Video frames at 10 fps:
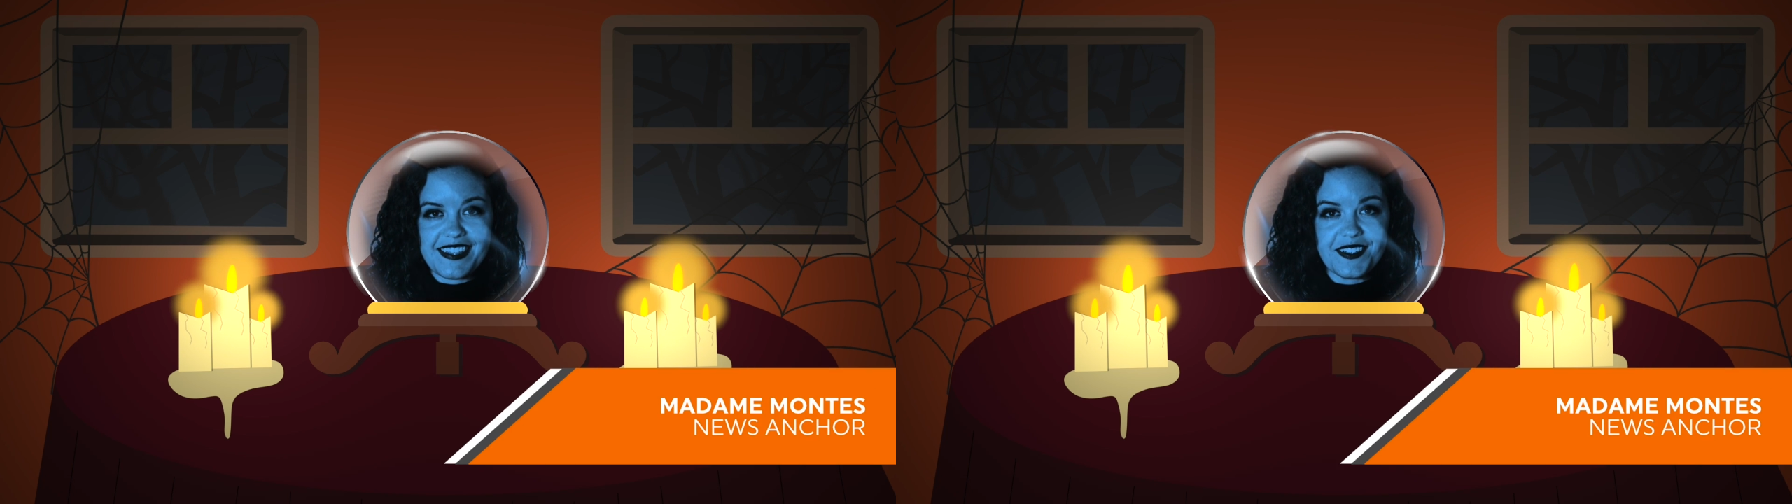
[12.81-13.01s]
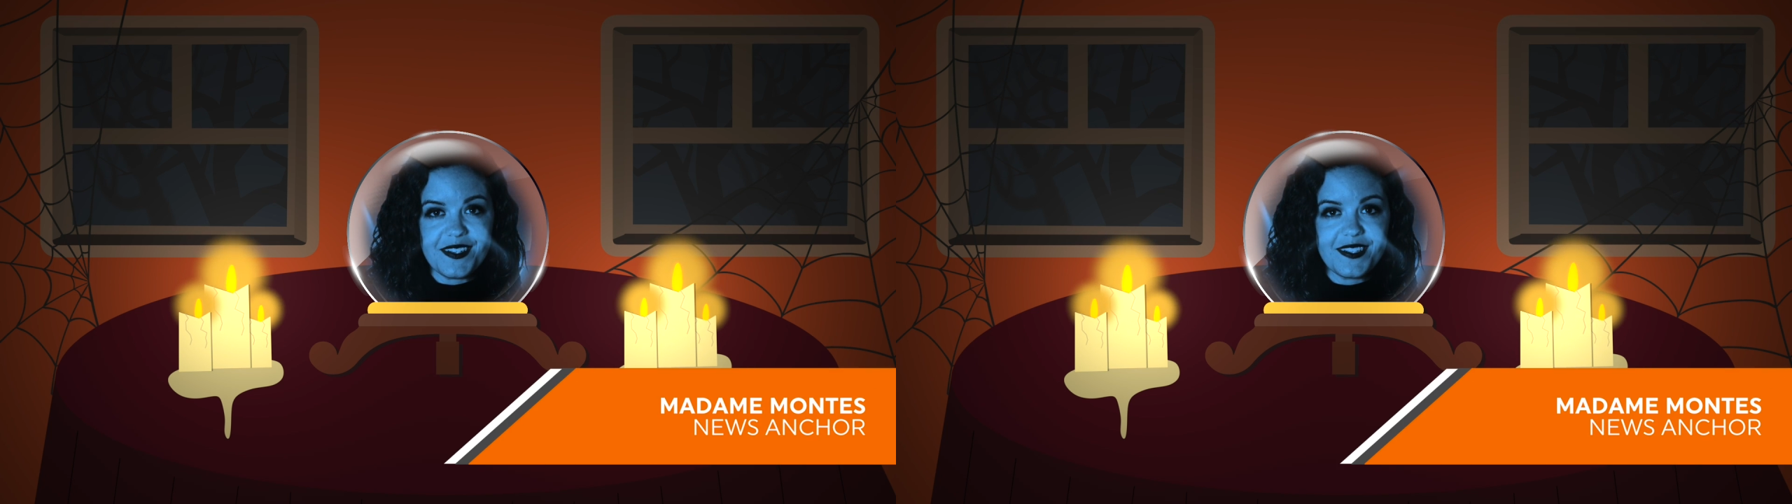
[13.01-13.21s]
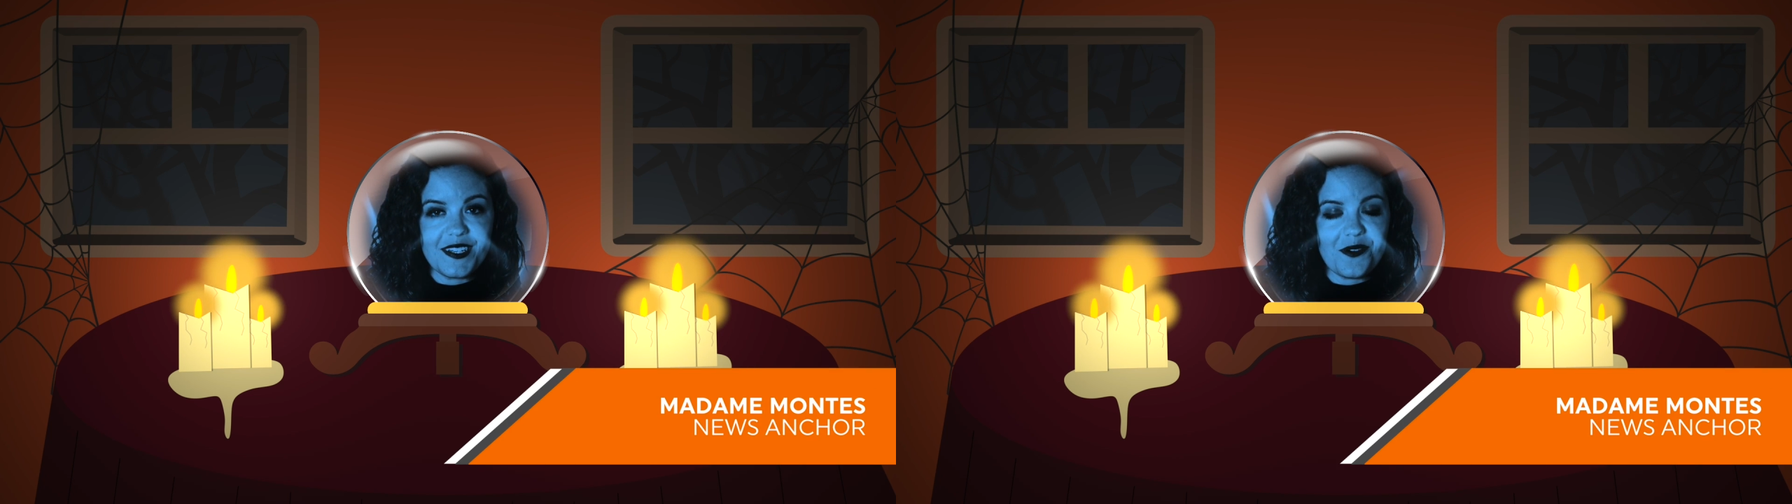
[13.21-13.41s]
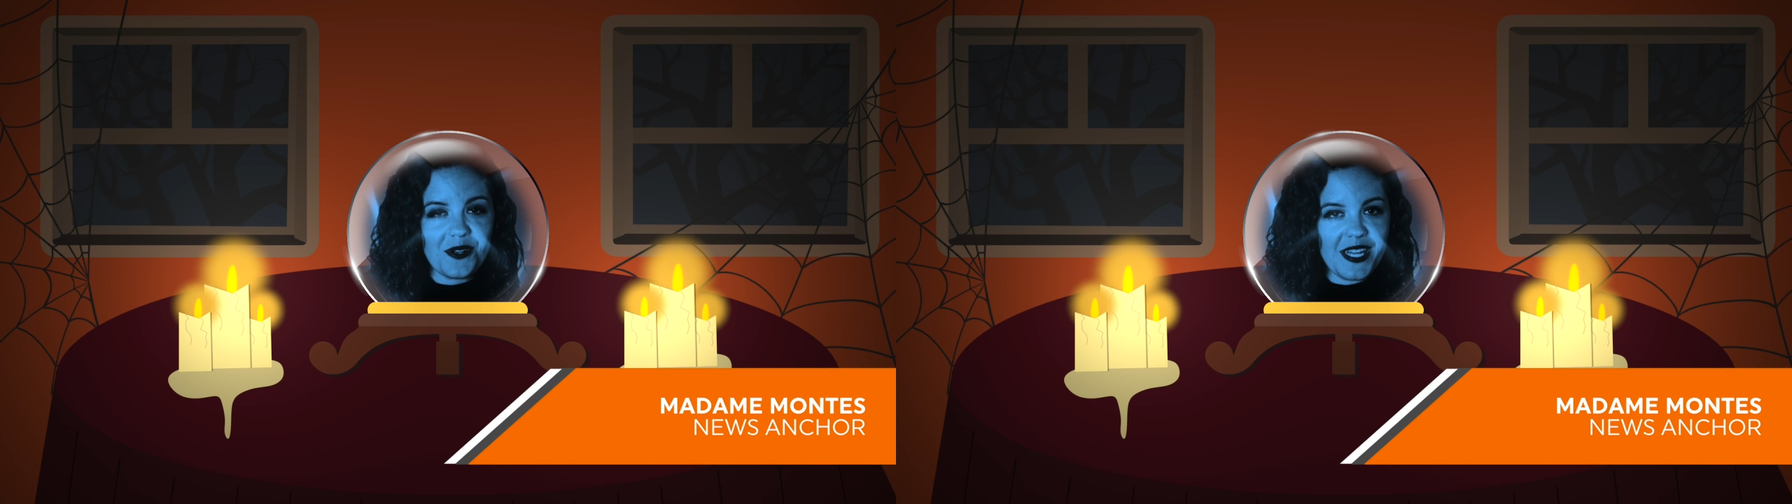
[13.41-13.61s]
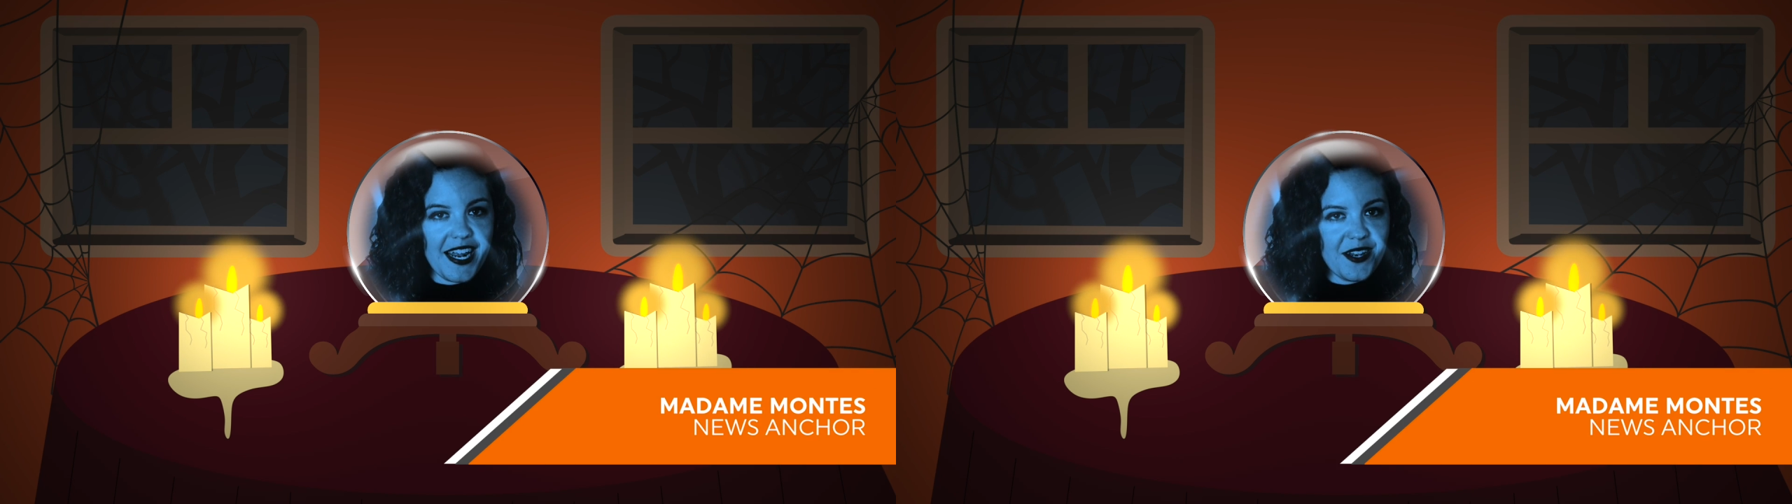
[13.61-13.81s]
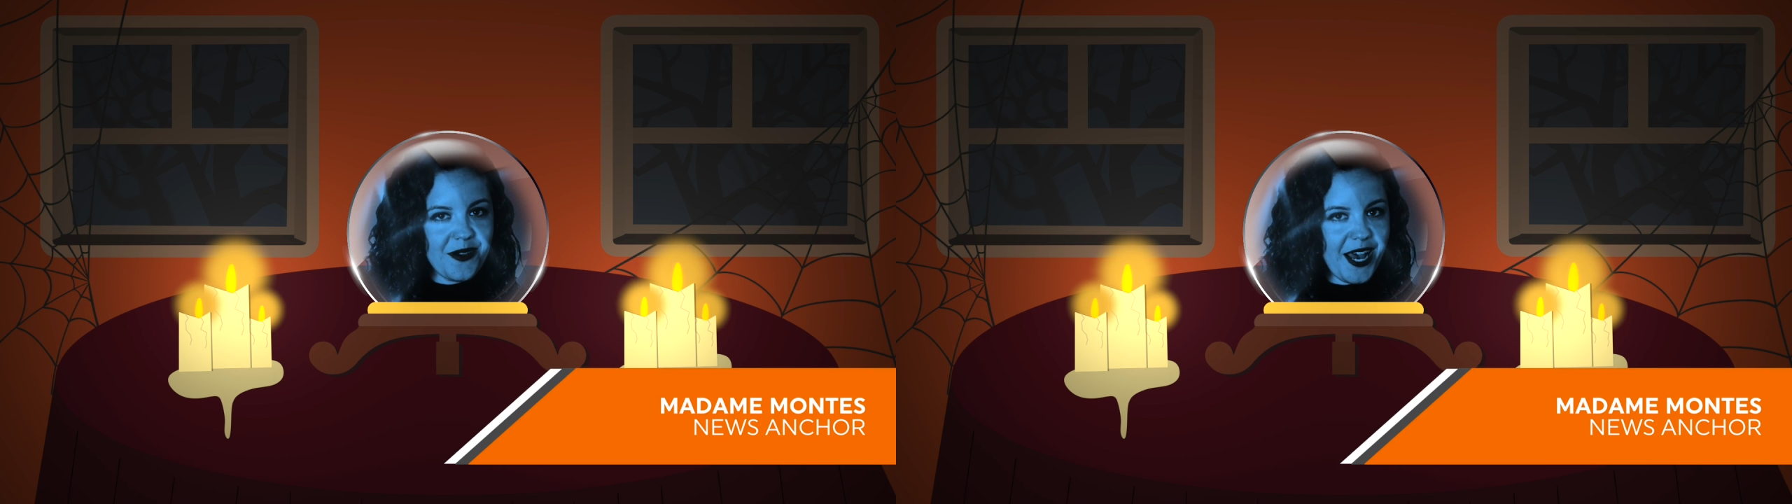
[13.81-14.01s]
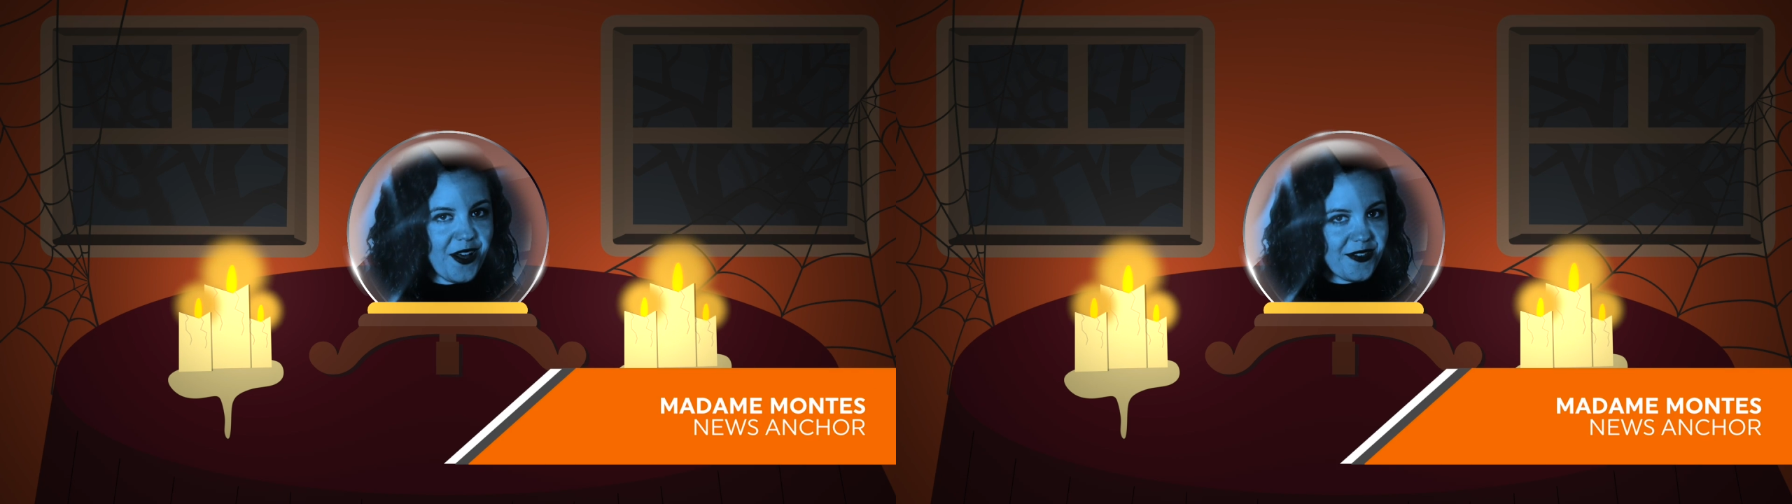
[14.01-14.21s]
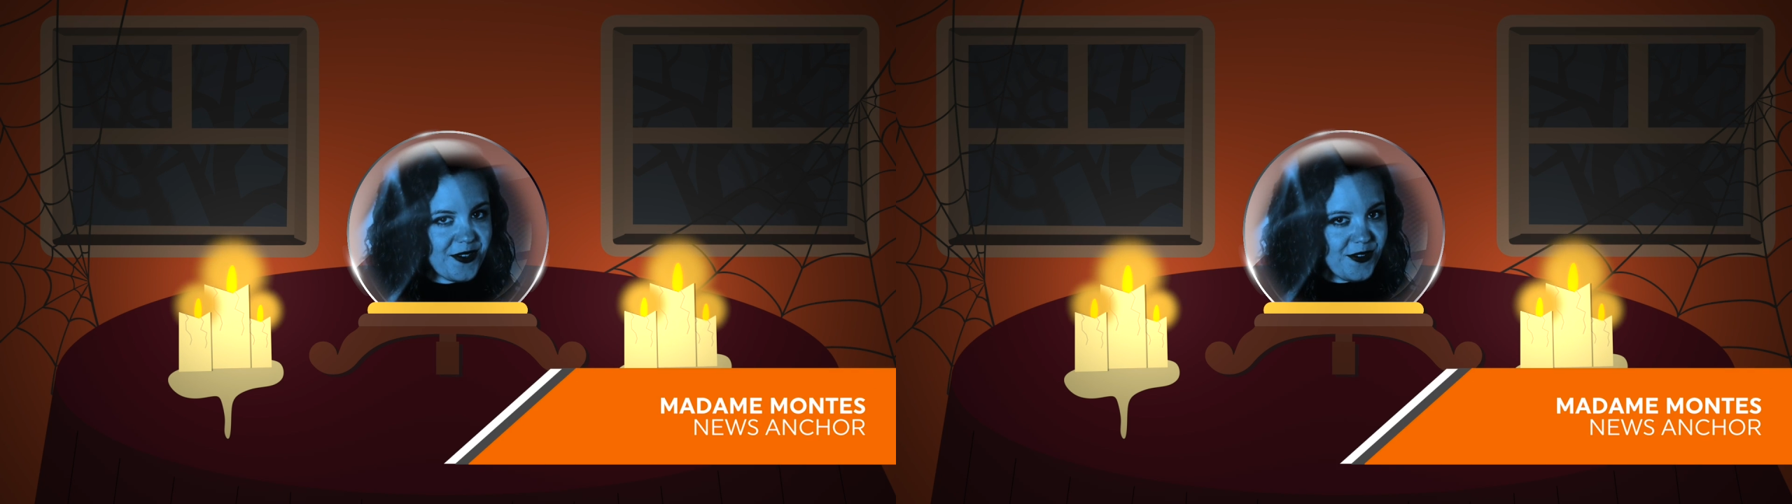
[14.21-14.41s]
and this is the Orlando Health